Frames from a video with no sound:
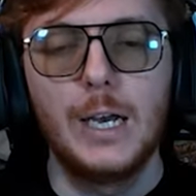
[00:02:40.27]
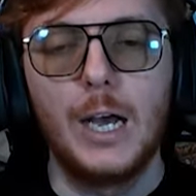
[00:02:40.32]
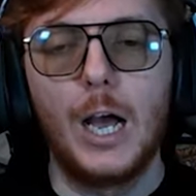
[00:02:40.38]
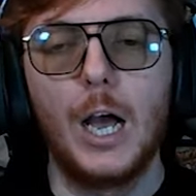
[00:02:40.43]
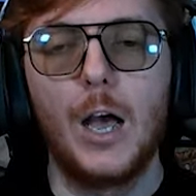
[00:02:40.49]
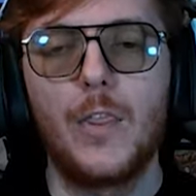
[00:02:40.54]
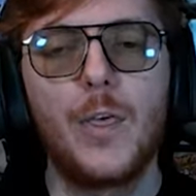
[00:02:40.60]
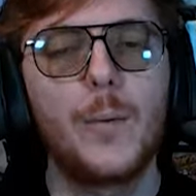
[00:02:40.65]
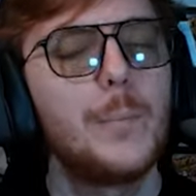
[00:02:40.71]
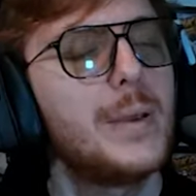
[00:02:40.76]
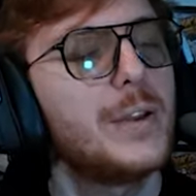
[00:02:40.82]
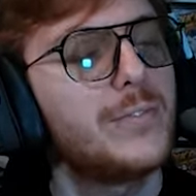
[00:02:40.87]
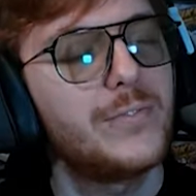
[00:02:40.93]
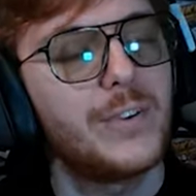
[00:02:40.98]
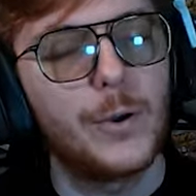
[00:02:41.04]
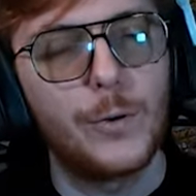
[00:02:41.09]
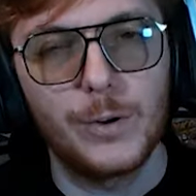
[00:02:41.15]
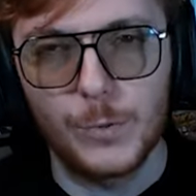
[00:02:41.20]
Uh, the
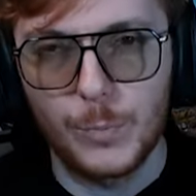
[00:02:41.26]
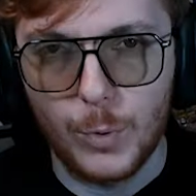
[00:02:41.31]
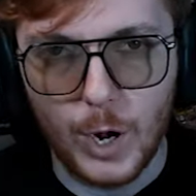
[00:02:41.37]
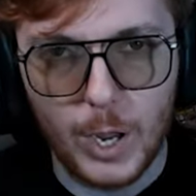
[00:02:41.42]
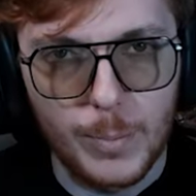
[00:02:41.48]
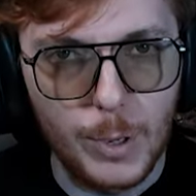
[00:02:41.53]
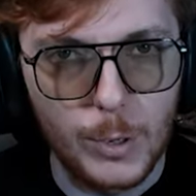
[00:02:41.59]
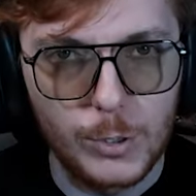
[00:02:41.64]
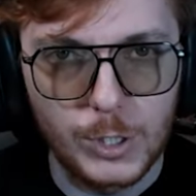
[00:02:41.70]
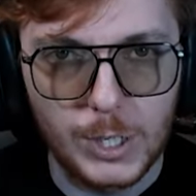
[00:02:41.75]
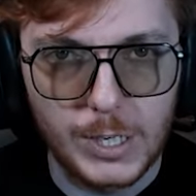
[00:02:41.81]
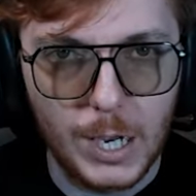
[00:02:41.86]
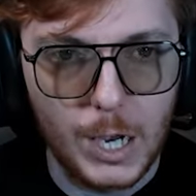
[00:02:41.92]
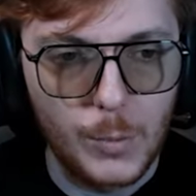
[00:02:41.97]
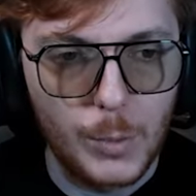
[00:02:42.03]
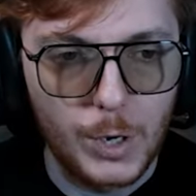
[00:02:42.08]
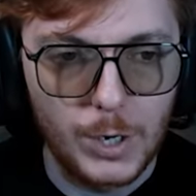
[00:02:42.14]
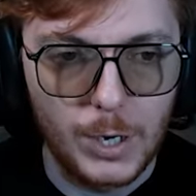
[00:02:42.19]
midfield is pretty bougie,
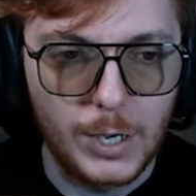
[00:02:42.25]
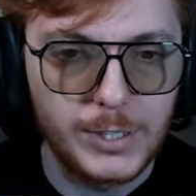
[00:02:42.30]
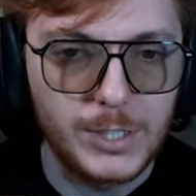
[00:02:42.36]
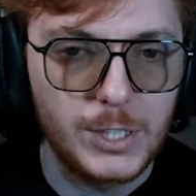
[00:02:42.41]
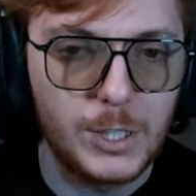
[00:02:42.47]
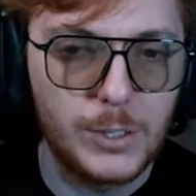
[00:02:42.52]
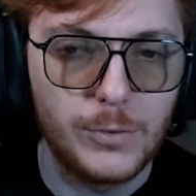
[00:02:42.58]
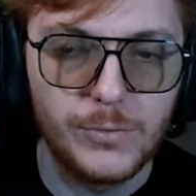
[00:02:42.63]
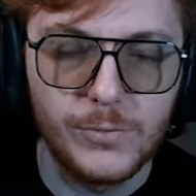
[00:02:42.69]
I won't lie to you.